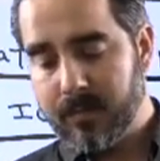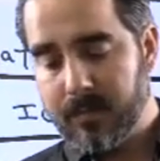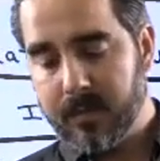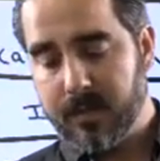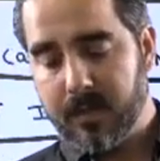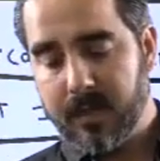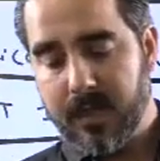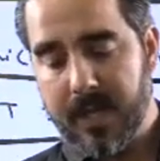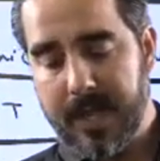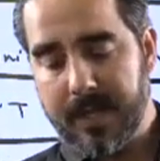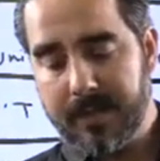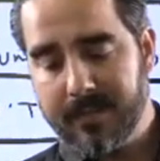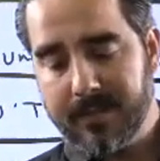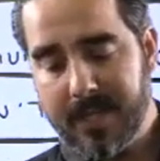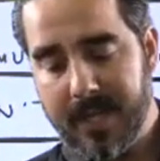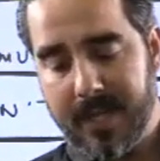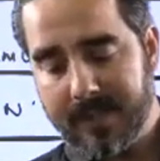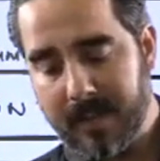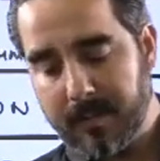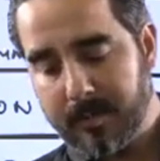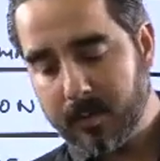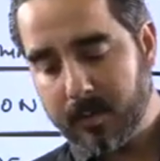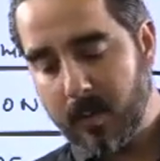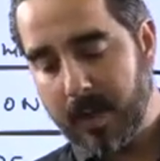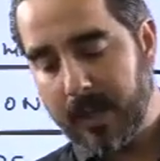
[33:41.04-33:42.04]
Ken says,
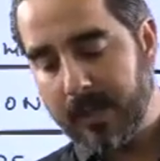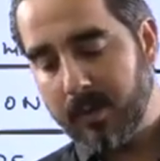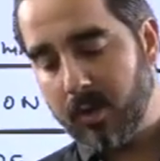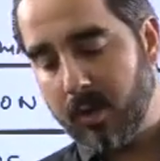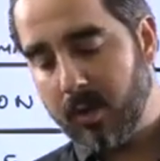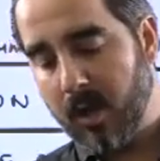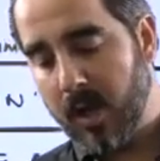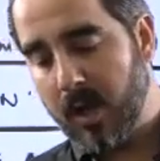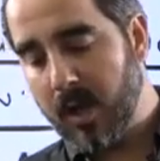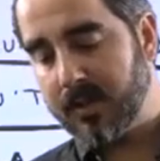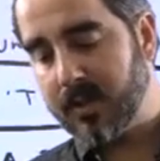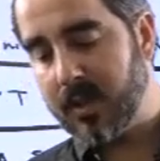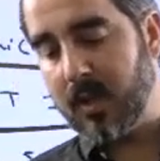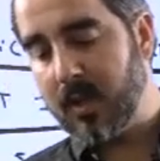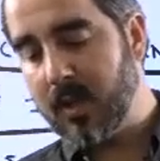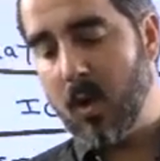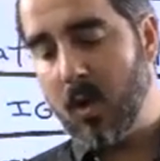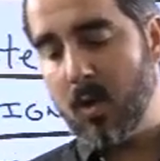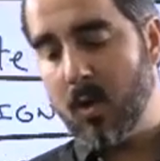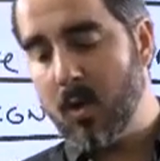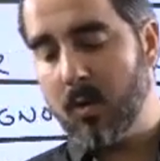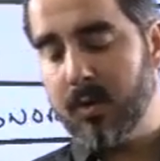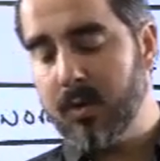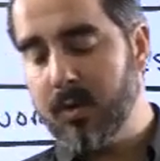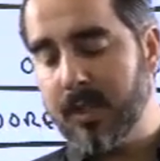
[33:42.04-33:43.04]
I'm trying to launch a
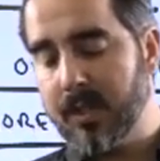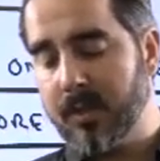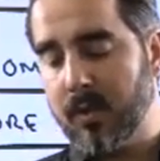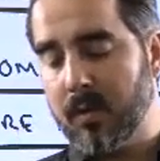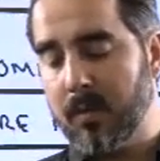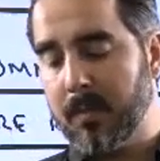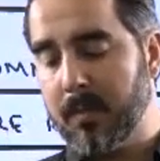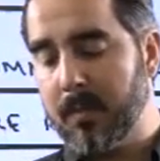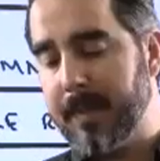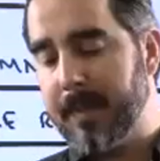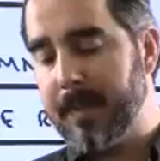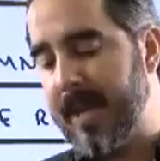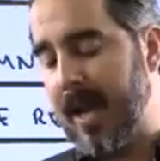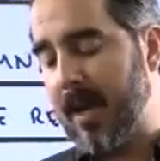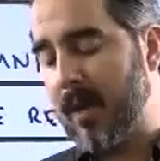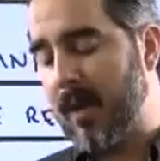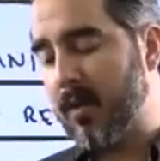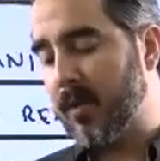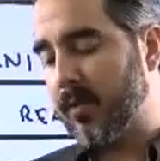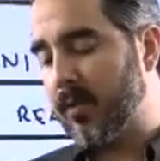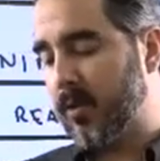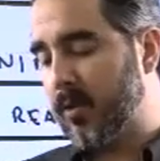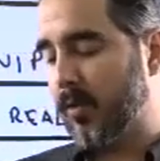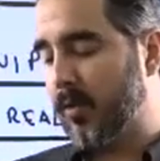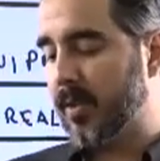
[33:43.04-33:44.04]
local digital media
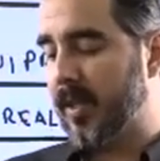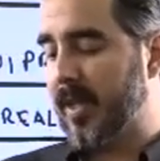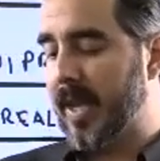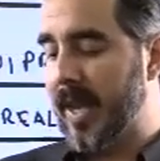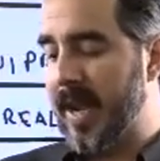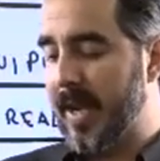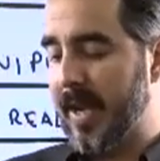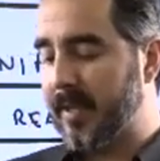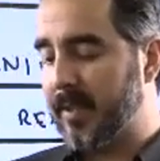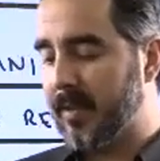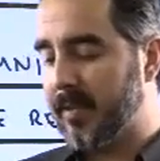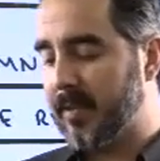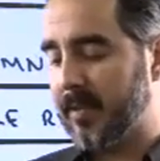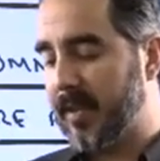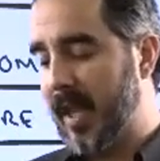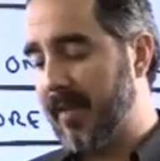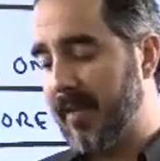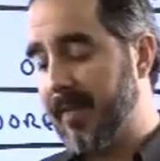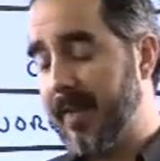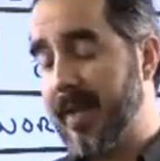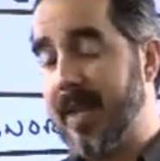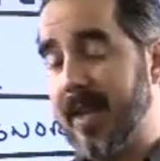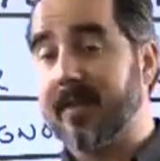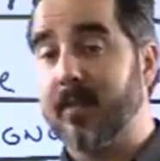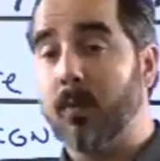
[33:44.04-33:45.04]
consulting agency. I
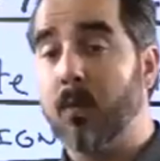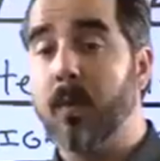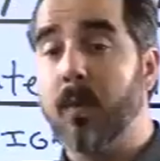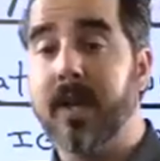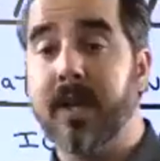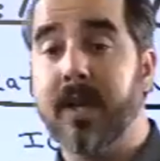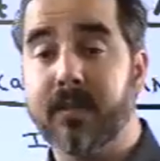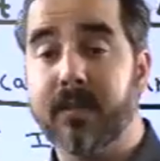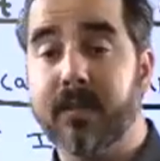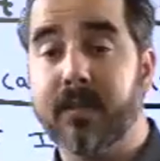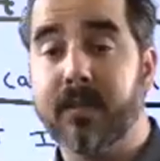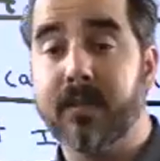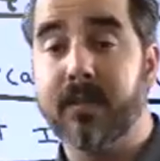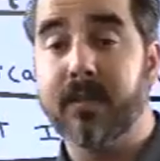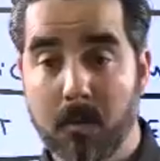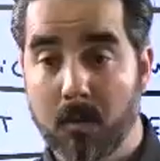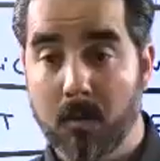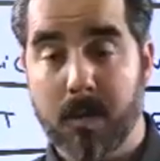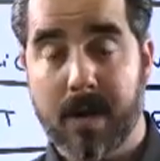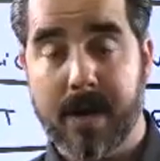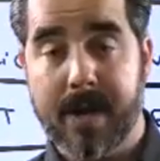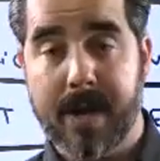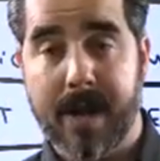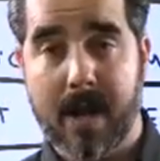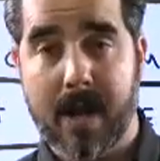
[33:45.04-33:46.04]
think that's a really smart move
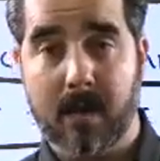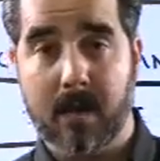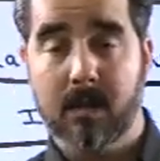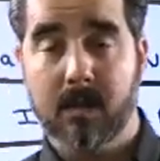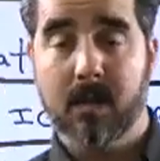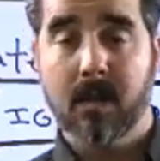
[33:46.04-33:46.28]
right now.